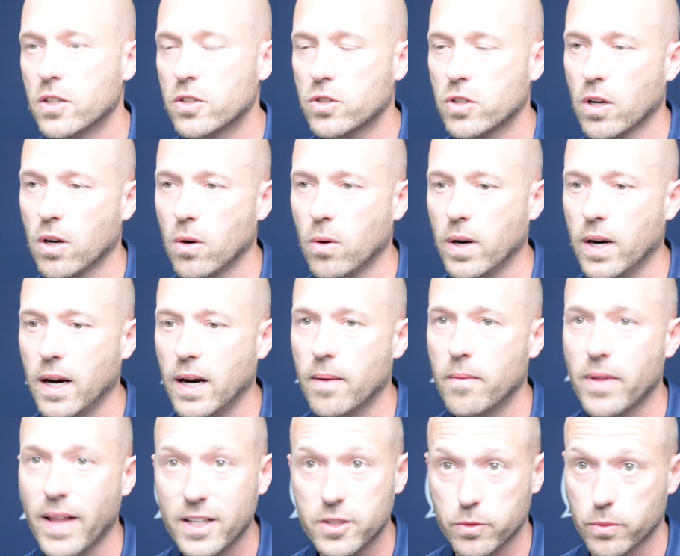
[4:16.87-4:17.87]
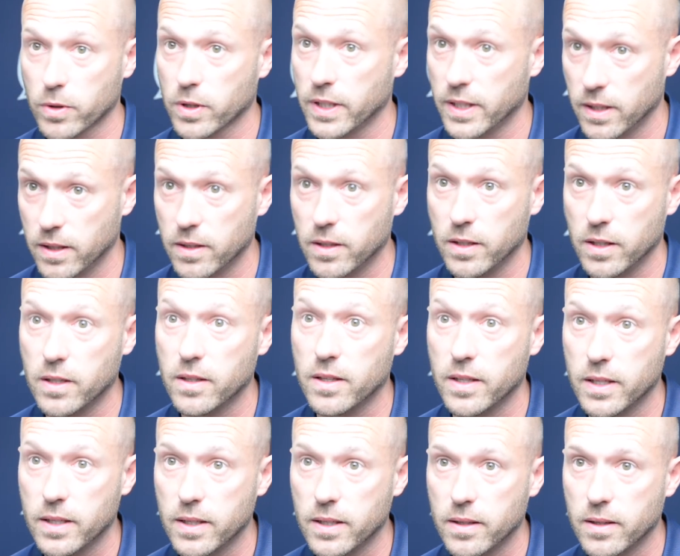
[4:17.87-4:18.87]
So that's really
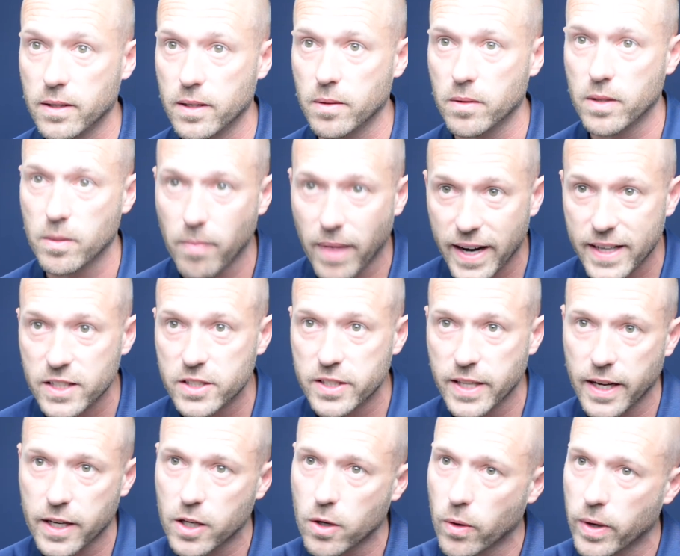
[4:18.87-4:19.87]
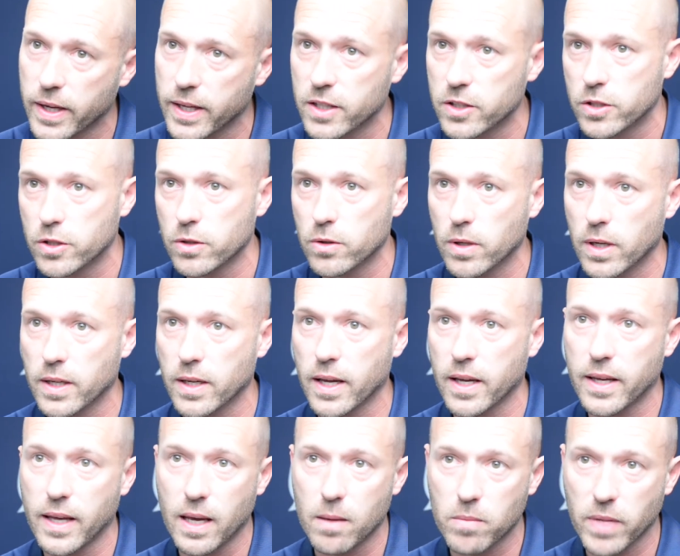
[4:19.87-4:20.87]
the mindset going into
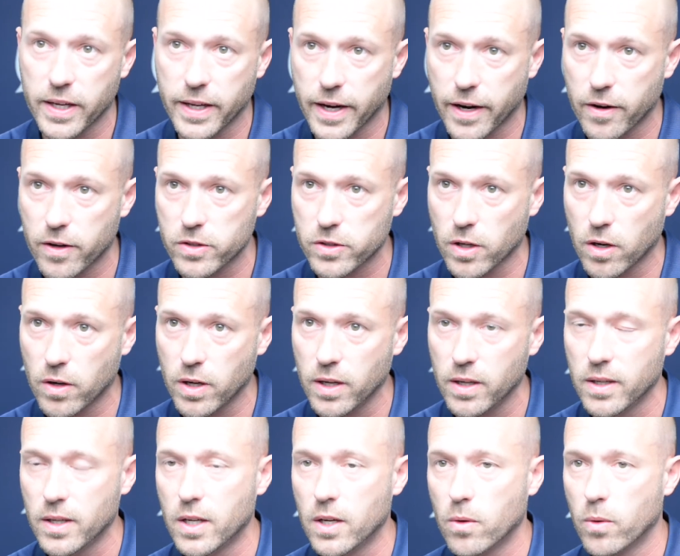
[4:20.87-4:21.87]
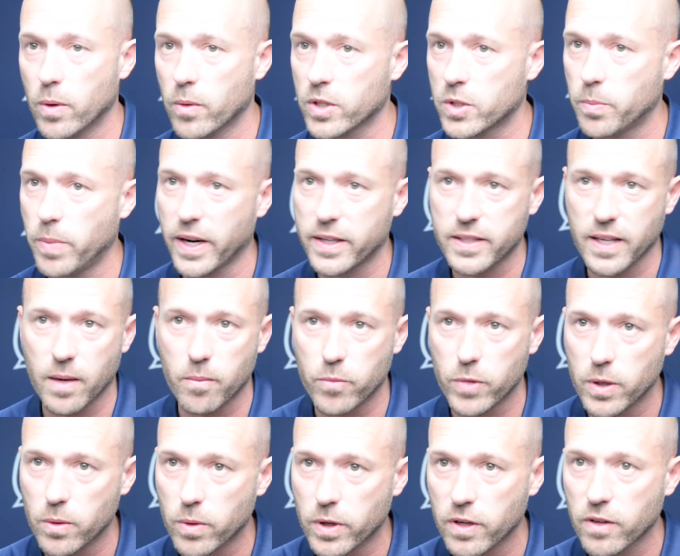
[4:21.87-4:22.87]
a game like Arizona. We respect
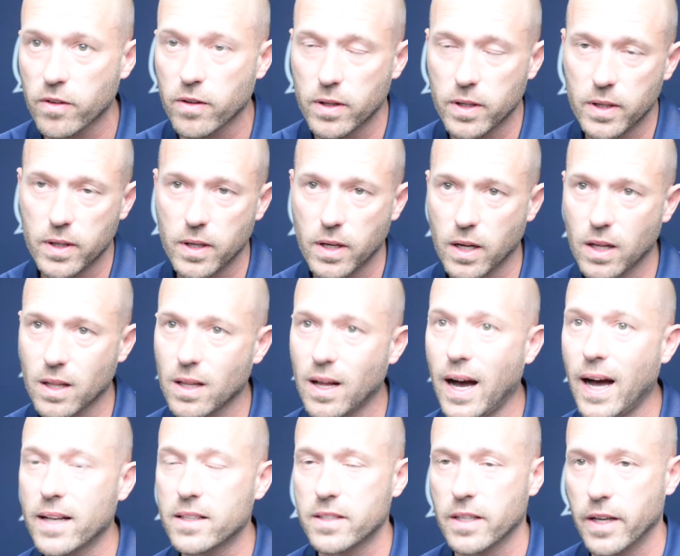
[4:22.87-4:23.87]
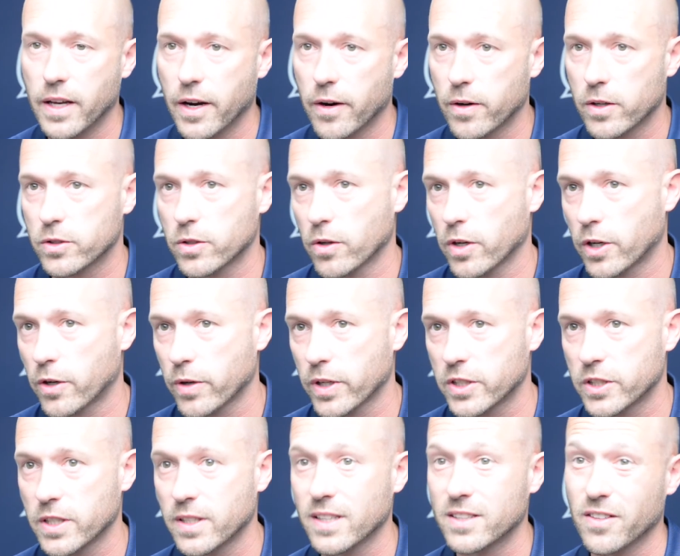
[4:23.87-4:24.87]
Embry-Riddle a lot and Arizona
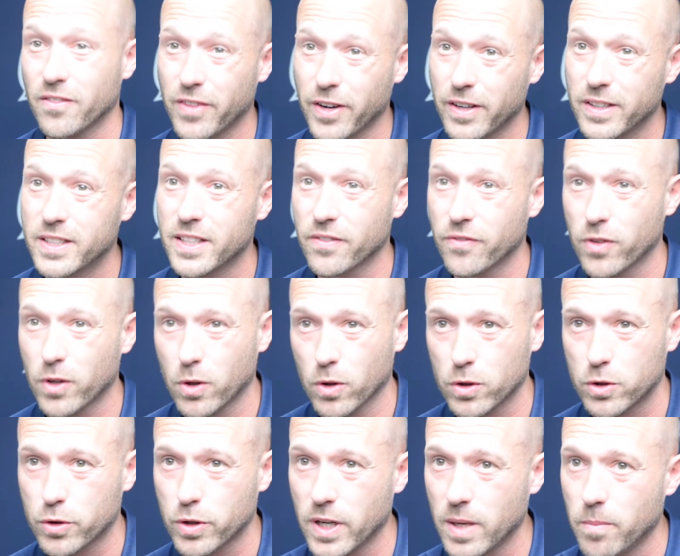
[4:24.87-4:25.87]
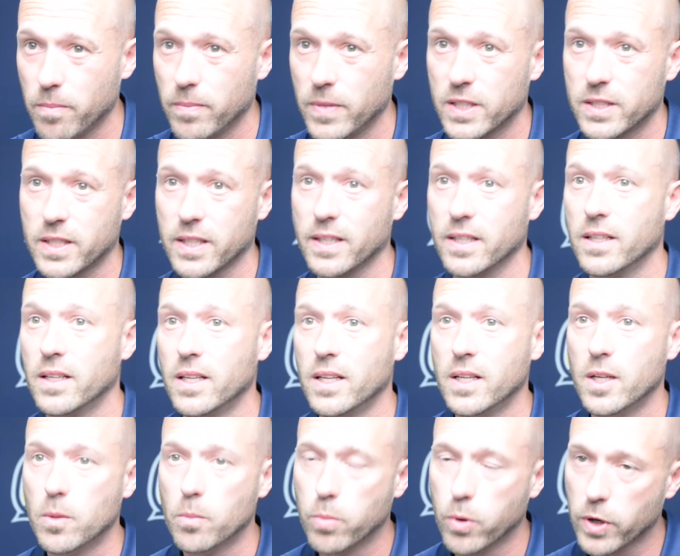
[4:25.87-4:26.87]
Christian. That's a very difficult trip. It's going to
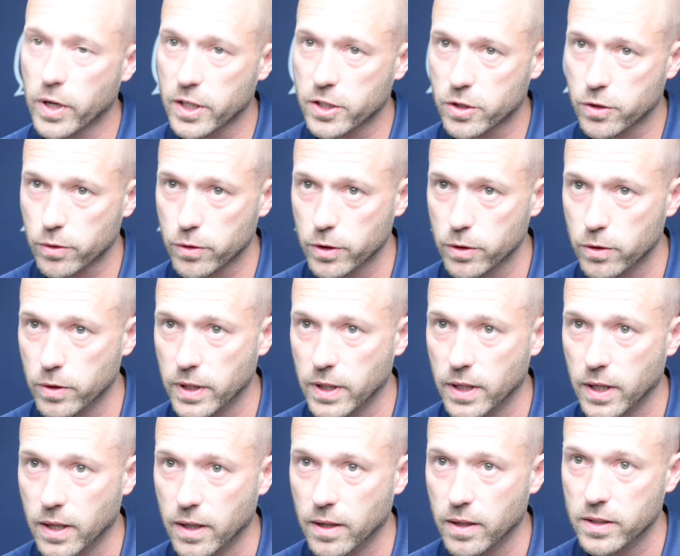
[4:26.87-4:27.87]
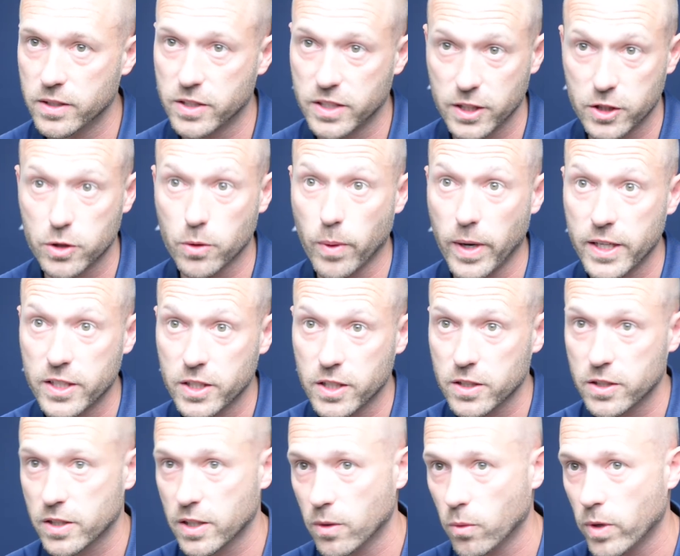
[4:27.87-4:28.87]
put us through
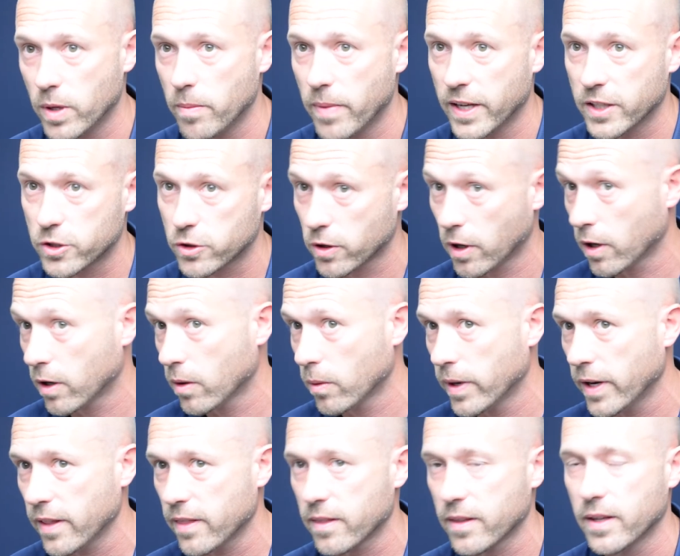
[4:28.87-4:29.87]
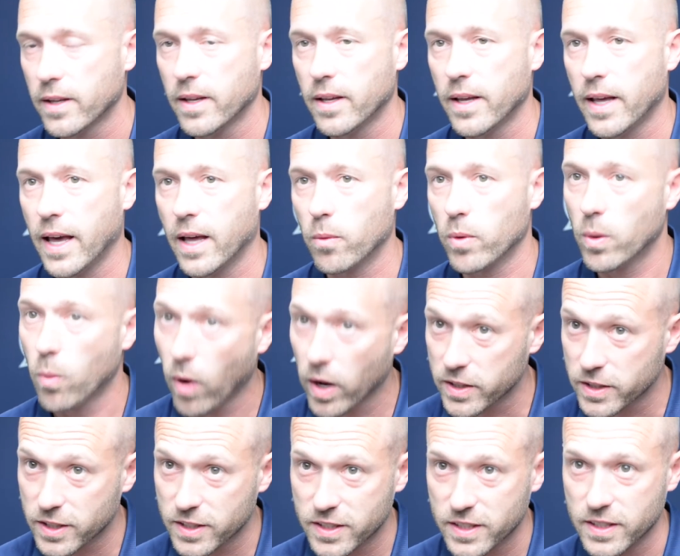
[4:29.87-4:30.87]
situations that we may struggle with, and we
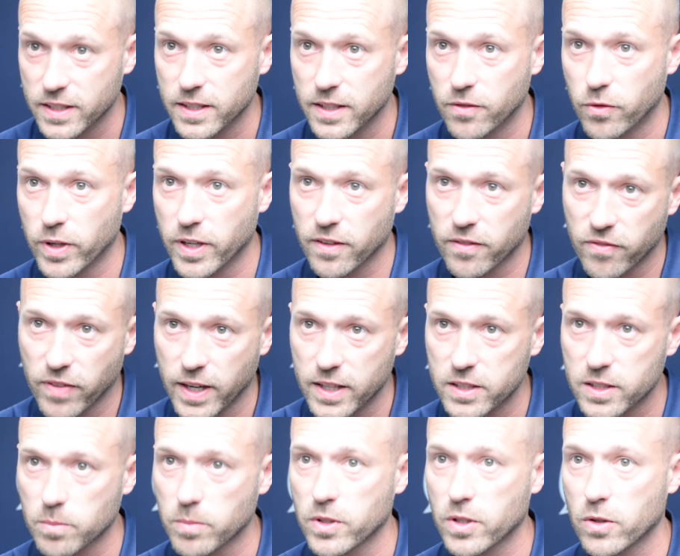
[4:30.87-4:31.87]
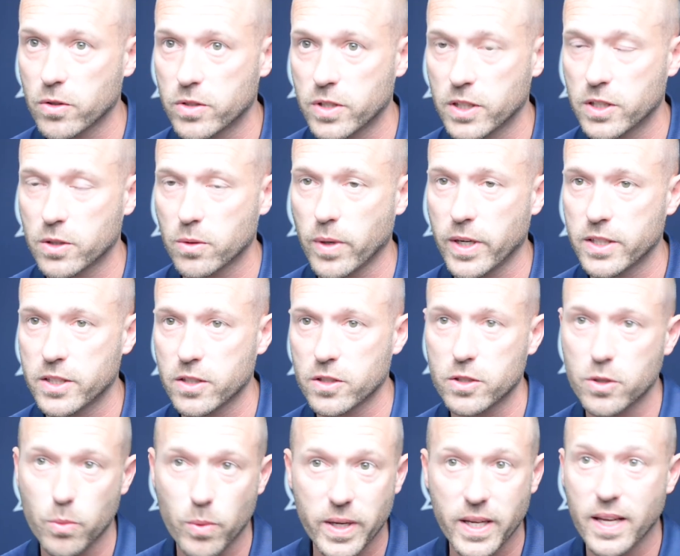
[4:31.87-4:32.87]
want to see if we can find some of those
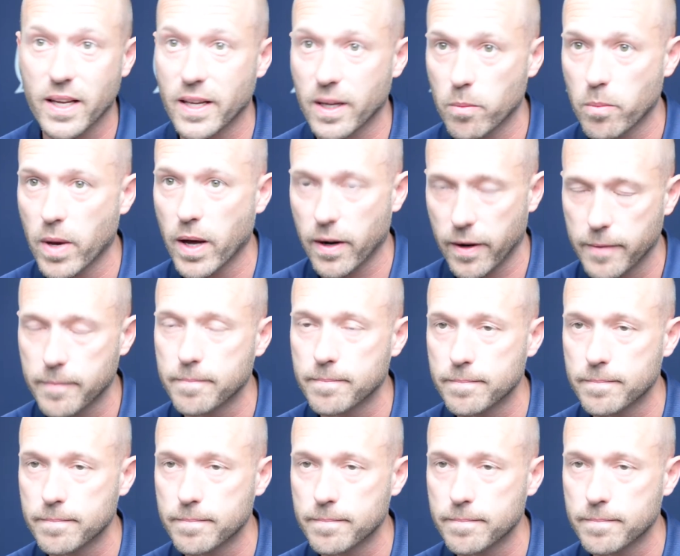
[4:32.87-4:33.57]
situations so we can get better.